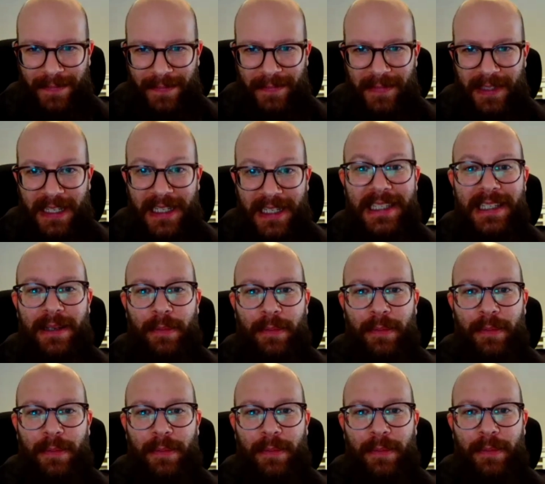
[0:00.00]
that
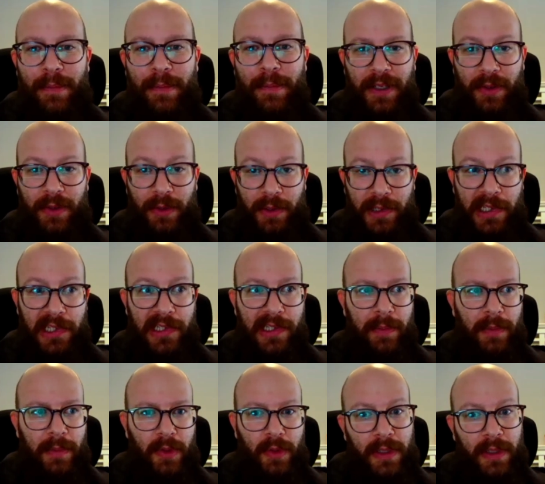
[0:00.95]
something is up in your
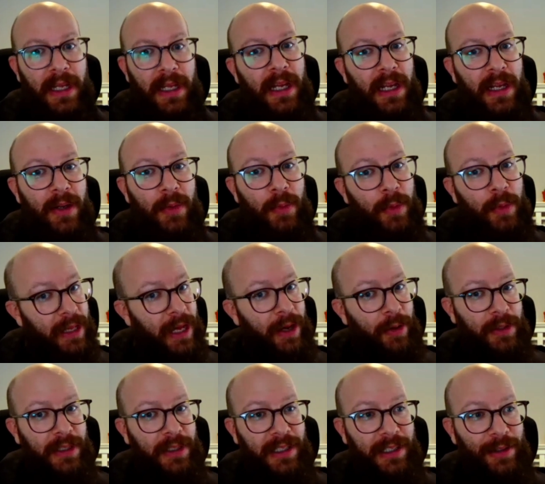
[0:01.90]
system today
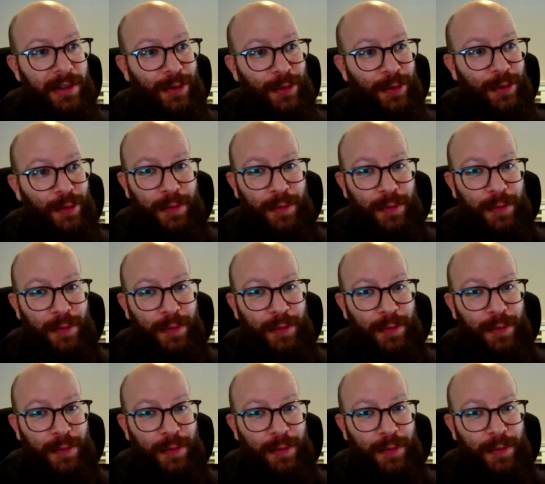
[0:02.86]
without needing to